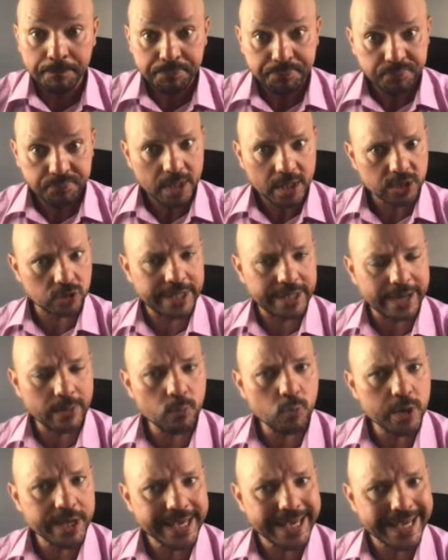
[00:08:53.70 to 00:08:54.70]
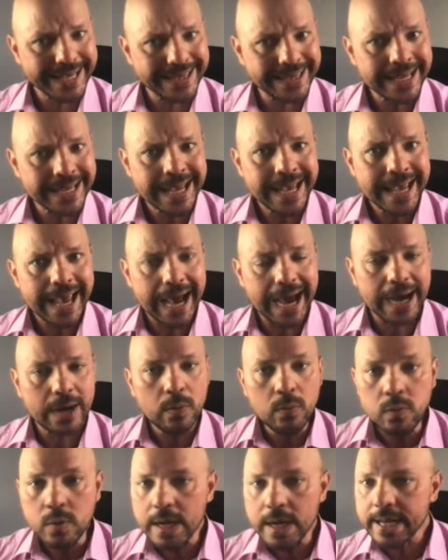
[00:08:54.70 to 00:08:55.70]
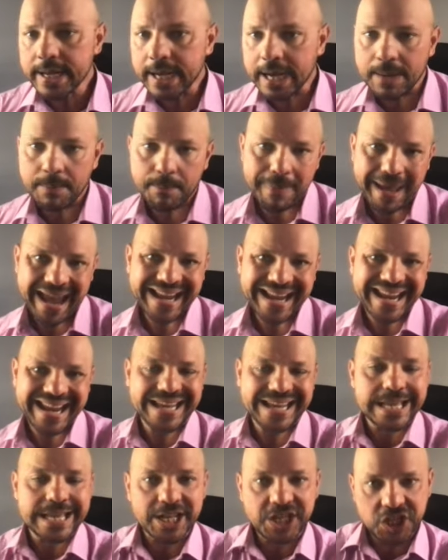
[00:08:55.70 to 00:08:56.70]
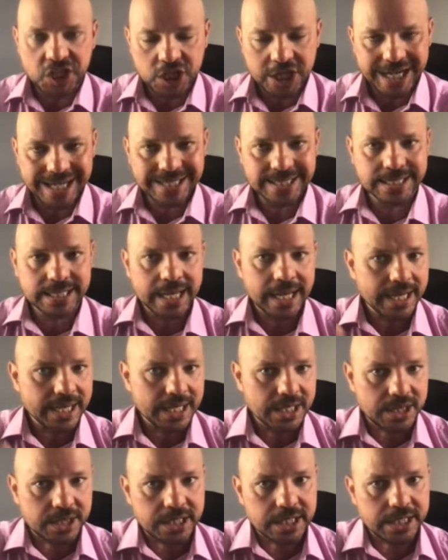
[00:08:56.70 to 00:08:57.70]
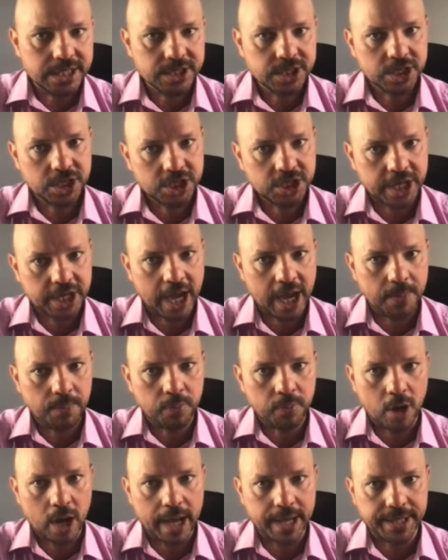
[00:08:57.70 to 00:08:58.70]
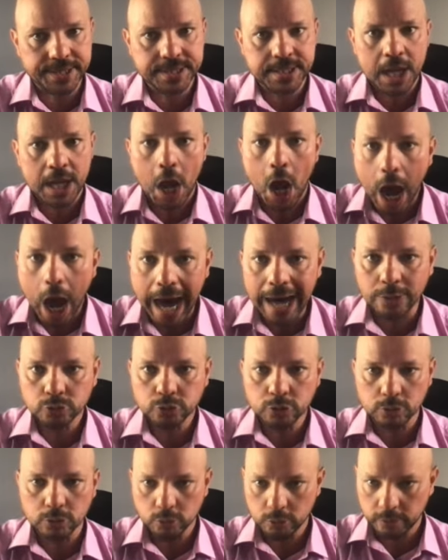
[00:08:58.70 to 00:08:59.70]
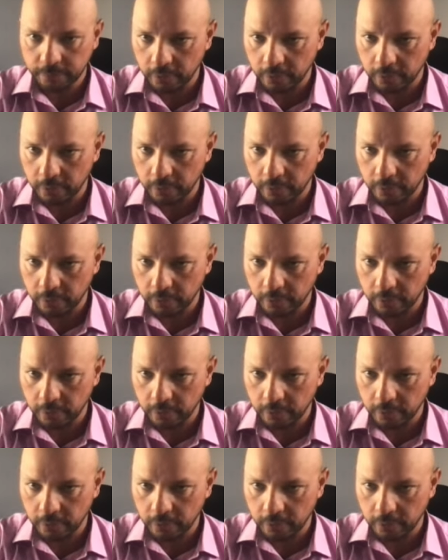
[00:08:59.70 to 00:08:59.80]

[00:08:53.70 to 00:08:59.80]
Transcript: So then we can really come back and adjust this share price outlook for